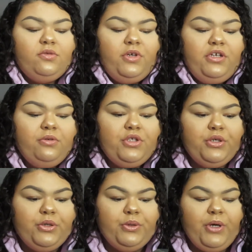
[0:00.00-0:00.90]
what you
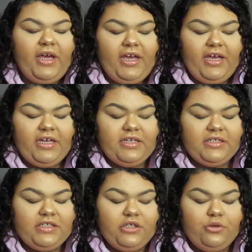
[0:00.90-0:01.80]
do
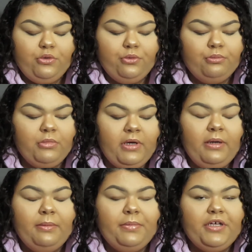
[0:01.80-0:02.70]
is you
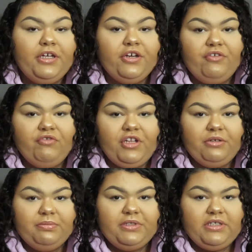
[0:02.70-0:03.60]
put your
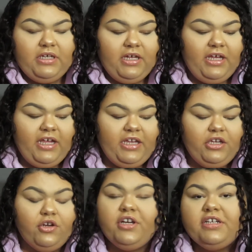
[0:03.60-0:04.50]
envelopes in
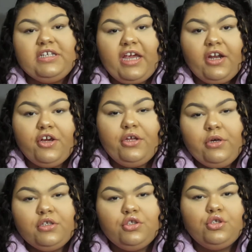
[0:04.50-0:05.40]
your container. You
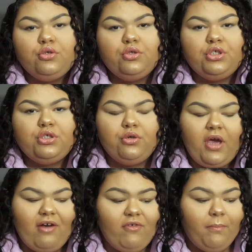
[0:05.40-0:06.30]
can choose to
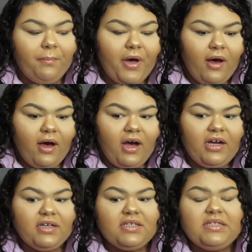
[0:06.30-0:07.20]
have a
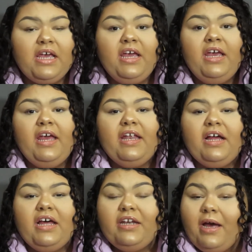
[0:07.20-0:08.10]
box
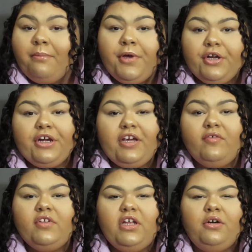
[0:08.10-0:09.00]
and a bigger
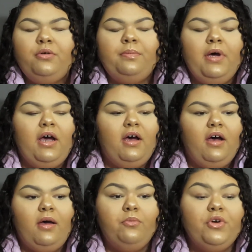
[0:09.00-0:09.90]
envelope,
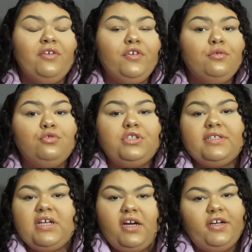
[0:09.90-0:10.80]
whatever you
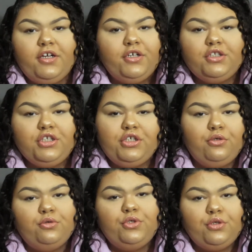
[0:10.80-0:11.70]
desire to
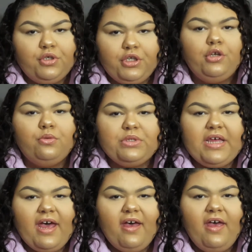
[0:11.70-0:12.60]
use, you can use
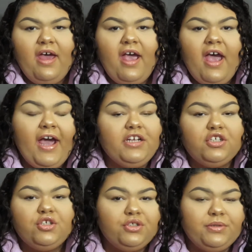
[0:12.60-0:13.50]
that. I
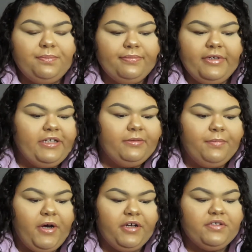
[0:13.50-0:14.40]
just chose to get a
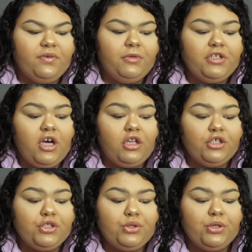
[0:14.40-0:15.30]
box from the dollar
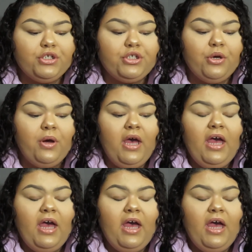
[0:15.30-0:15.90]
store, so